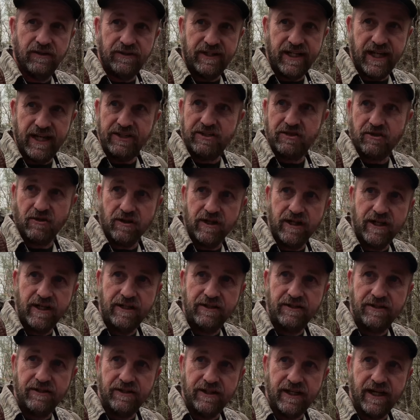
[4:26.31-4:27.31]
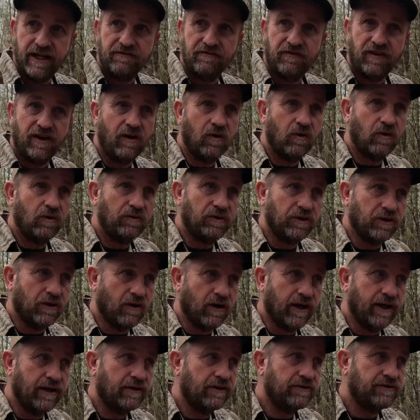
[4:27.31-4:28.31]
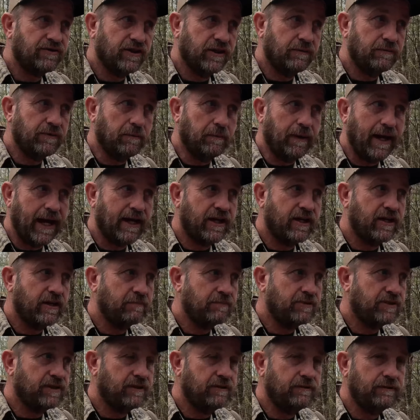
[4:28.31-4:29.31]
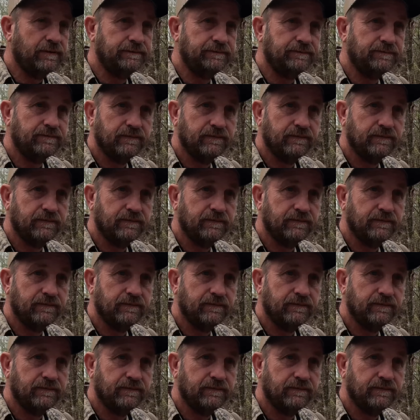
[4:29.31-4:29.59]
dead trees, dead fall on the ground or something to back up to.